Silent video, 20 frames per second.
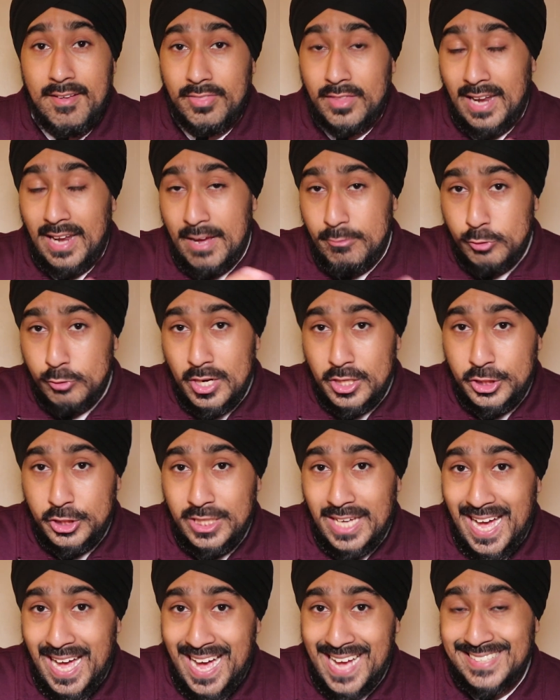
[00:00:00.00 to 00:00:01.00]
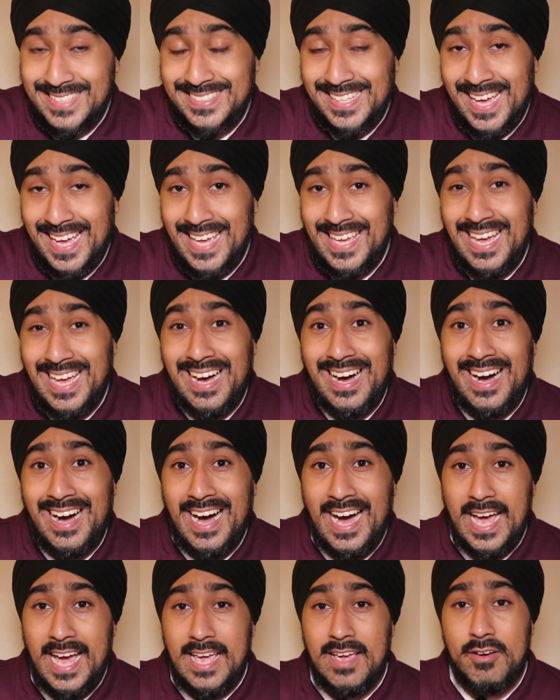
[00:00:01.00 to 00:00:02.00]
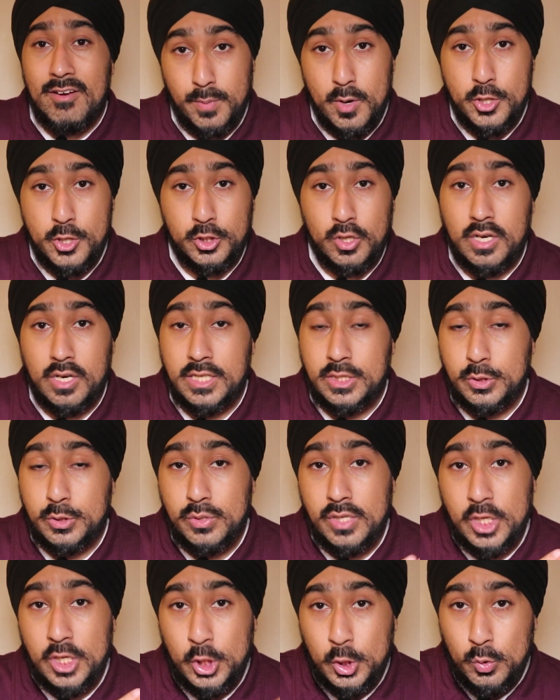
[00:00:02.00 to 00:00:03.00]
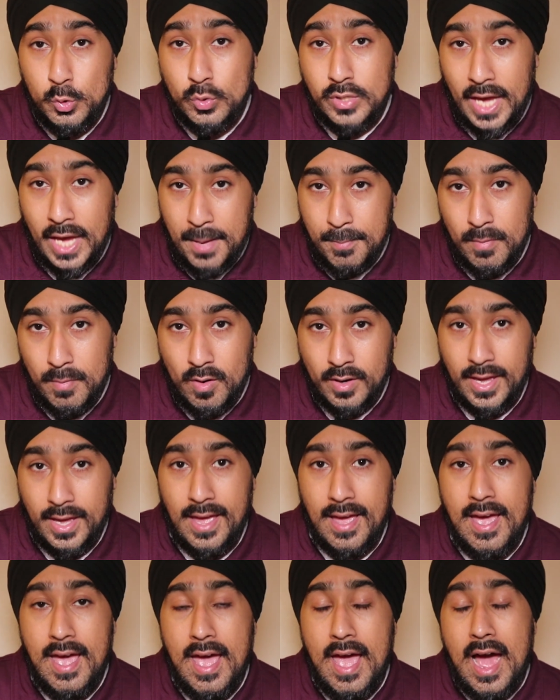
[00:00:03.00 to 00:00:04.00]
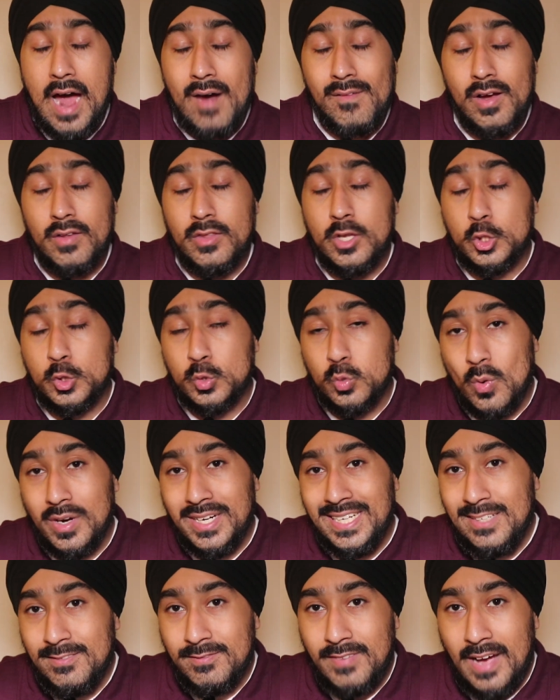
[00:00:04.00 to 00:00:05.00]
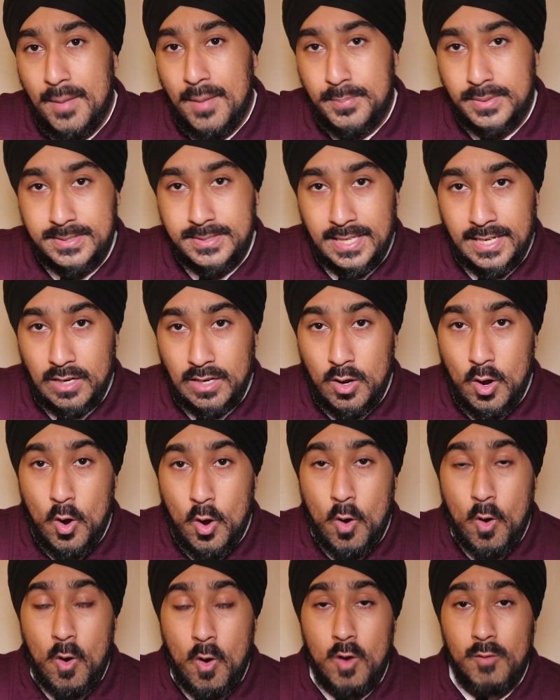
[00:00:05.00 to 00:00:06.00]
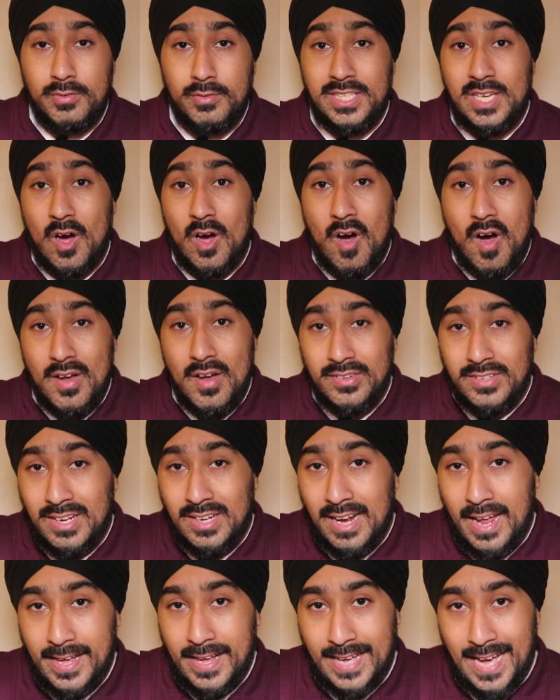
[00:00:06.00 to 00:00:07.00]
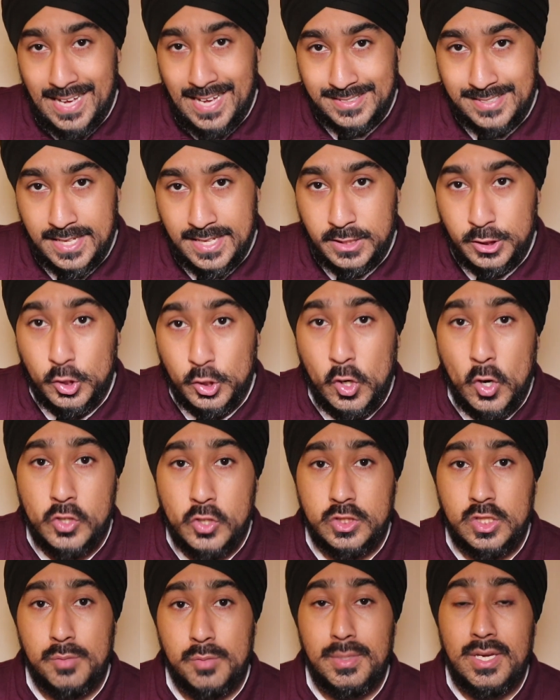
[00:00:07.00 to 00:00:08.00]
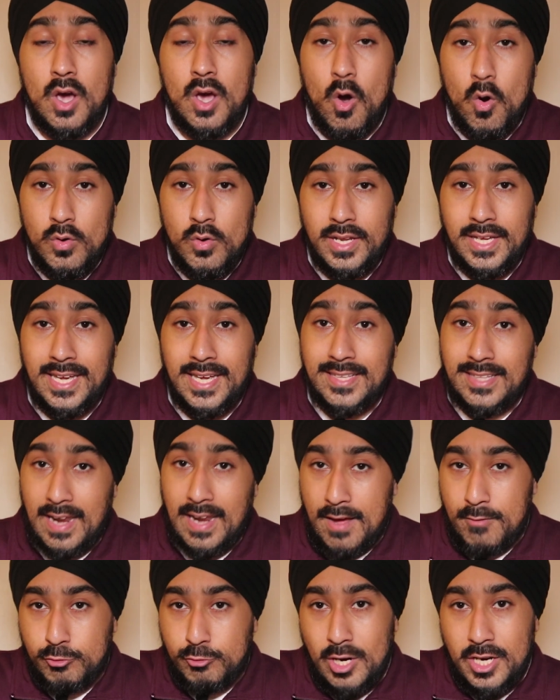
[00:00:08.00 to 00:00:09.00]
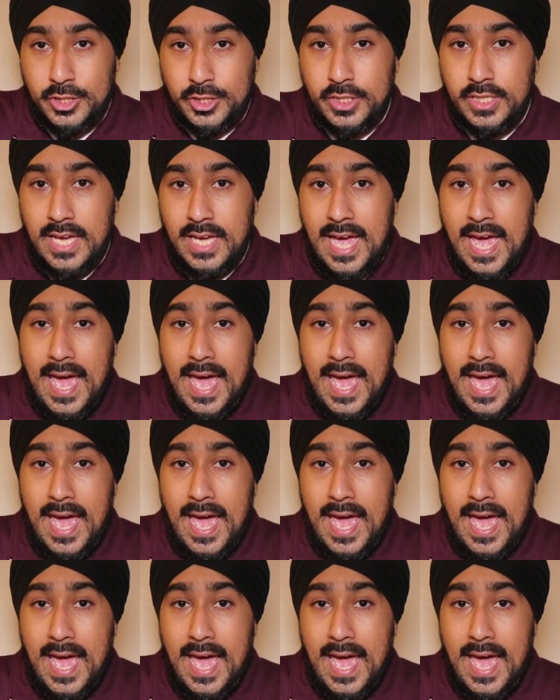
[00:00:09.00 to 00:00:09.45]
the Life Strategy has a high exposure into the UK market. Around 25% of the underlying assets you're going to be holding in the Life Strategy